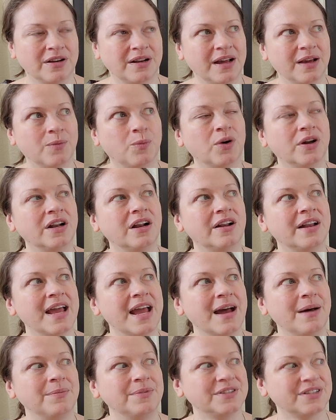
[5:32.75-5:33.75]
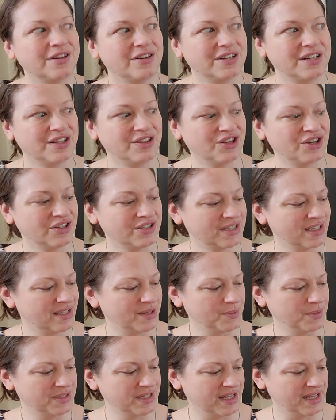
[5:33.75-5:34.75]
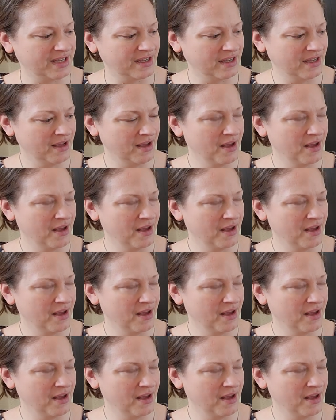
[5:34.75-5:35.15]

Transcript: and I went on Amazon and looked, and it was like